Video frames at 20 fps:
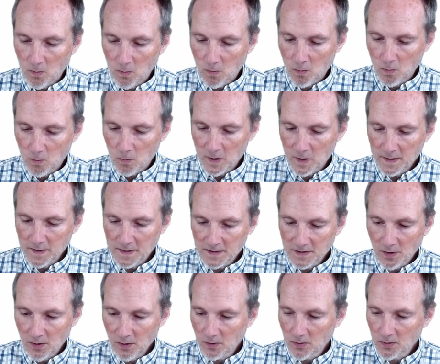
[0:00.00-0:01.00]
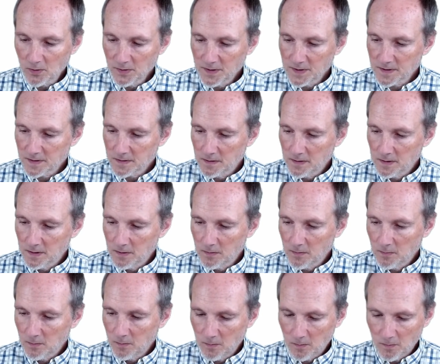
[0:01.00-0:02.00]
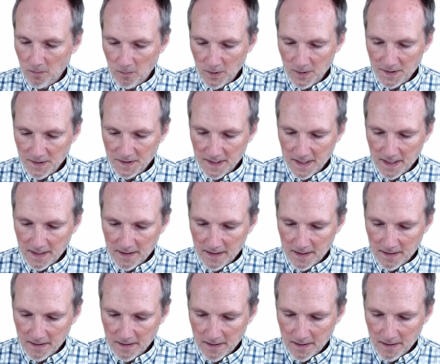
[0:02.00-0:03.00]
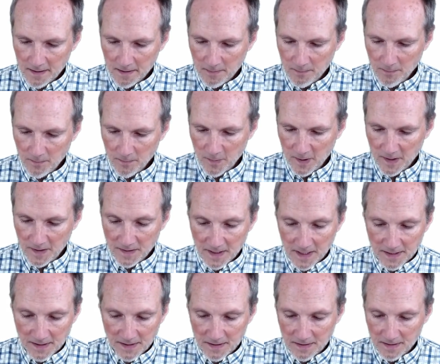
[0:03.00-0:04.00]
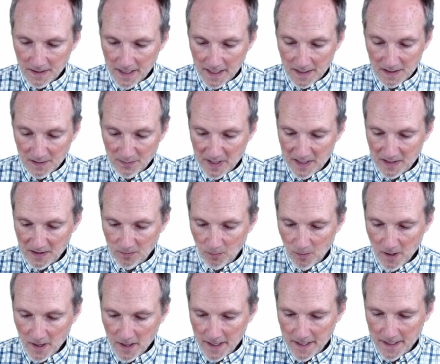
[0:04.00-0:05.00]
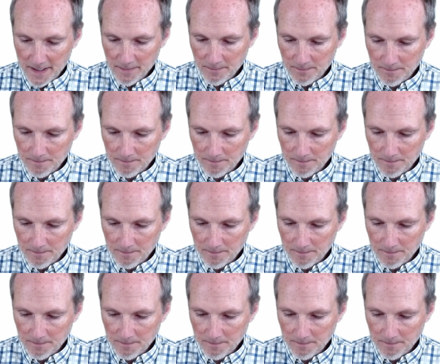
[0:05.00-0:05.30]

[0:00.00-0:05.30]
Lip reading: When this holds, we'll say that we can say just x beats y,